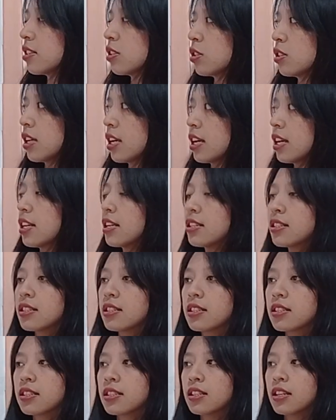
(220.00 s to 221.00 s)
it
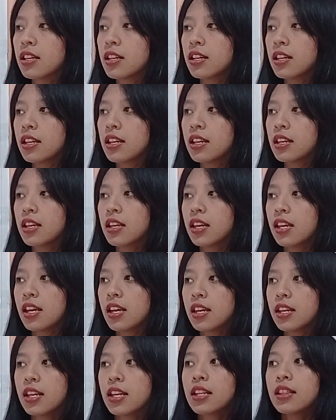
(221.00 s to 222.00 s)
is
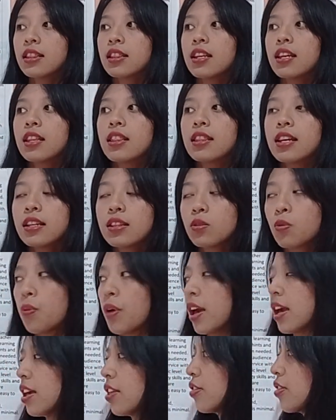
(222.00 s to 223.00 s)
in that
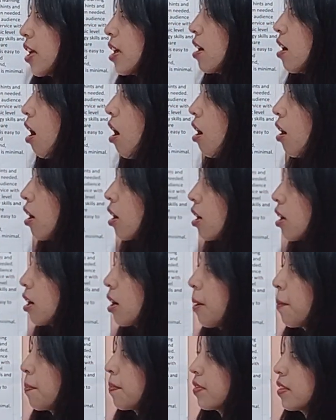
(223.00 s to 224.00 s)
way
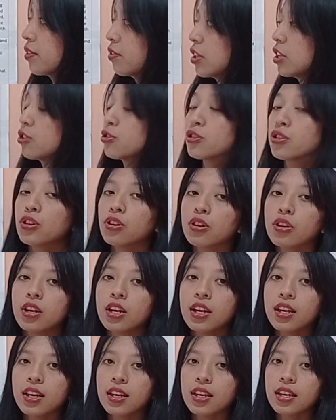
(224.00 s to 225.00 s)
the teacher
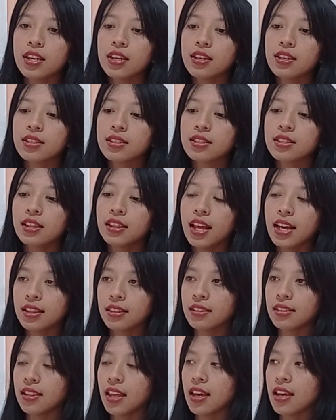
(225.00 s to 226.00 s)
is
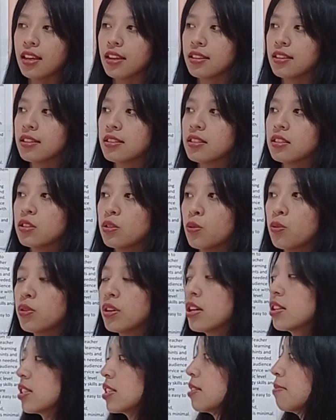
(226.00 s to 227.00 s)
letting the
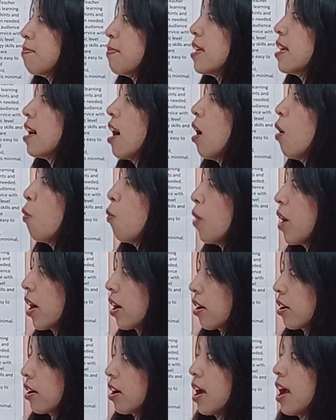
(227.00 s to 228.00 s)
students be aware
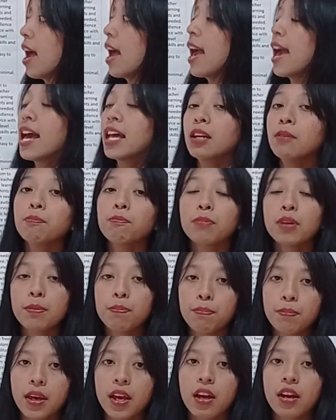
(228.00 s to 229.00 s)
and
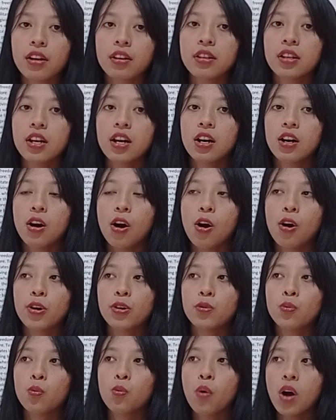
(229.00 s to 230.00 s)
prepared
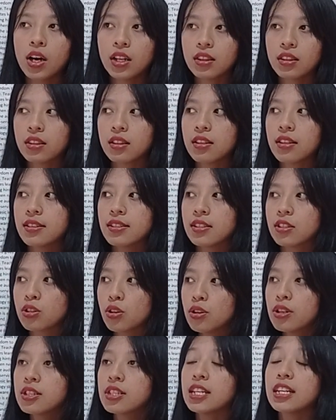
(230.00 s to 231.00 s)
on what
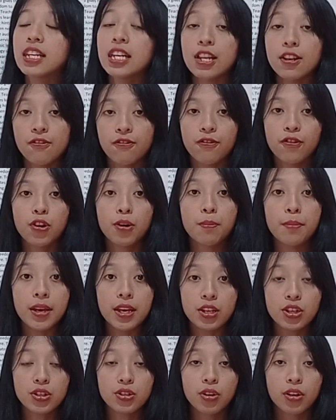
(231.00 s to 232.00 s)
certain
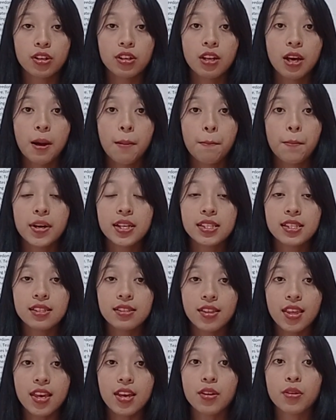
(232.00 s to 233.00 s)
information must
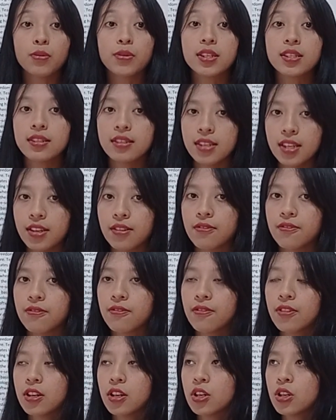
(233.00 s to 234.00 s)
they receive.
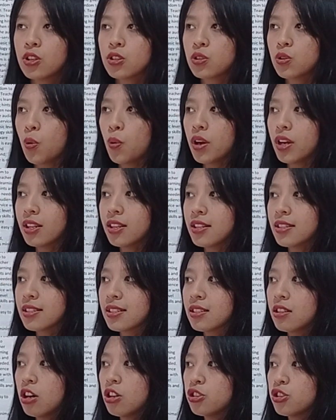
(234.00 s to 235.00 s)
So it is
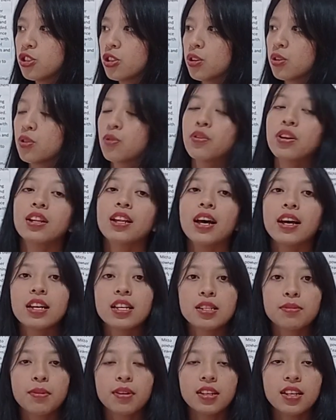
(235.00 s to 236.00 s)
not generalized,
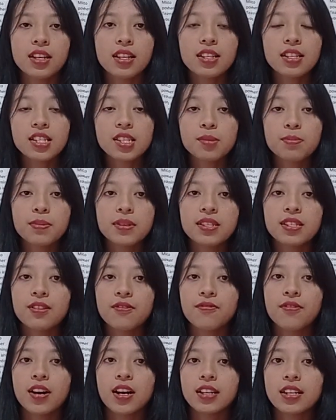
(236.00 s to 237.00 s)
but it is
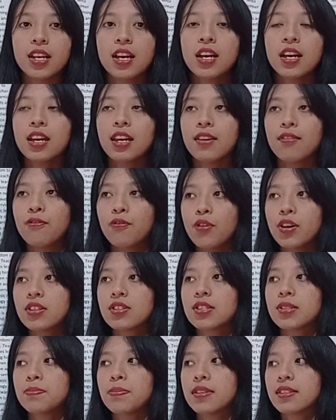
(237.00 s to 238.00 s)
specified if what
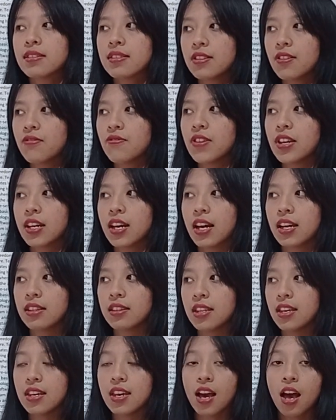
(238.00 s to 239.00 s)
specific
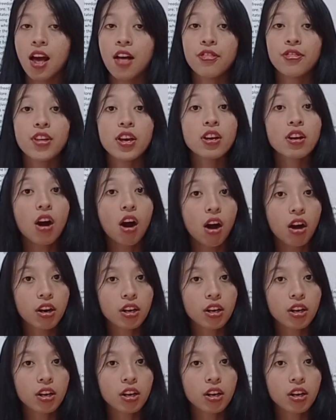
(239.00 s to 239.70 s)
idea they are